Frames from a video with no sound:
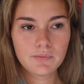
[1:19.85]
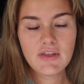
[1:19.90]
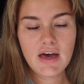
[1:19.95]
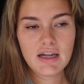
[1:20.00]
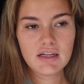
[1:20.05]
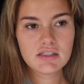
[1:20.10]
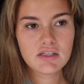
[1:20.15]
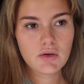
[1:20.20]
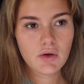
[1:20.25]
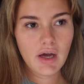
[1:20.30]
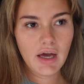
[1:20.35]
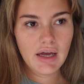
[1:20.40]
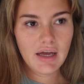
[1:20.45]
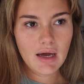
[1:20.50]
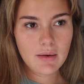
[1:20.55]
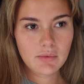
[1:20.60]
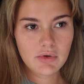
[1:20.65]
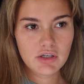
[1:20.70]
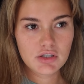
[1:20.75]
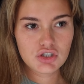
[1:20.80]
That is okay.
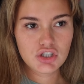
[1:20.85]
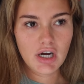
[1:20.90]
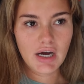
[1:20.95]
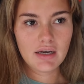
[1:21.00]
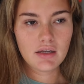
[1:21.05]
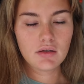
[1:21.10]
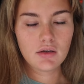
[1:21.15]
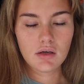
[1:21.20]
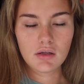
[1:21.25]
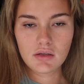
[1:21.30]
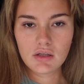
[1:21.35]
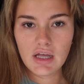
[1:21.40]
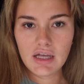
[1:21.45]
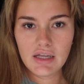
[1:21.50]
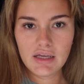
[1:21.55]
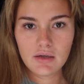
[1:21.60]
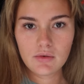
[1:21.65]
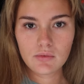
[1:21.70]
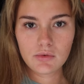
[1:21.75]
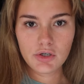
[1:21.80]
I'm gonna try to not let
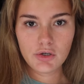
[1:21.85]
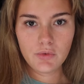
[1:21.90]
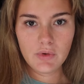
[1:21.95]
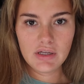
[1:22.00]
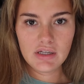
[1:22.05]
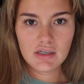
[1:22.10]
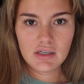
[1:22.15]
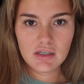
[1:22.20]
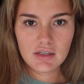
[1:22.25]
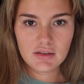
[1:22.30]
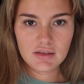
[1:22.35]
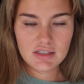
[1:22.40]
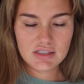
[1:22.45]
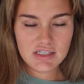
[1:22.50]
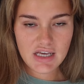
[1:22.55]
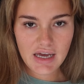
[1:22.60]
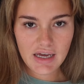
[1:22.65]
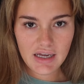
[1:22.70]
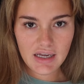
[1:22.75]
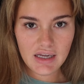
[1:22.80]
it ruin the
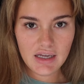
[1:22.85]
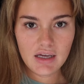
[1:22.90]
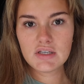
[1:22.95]
day.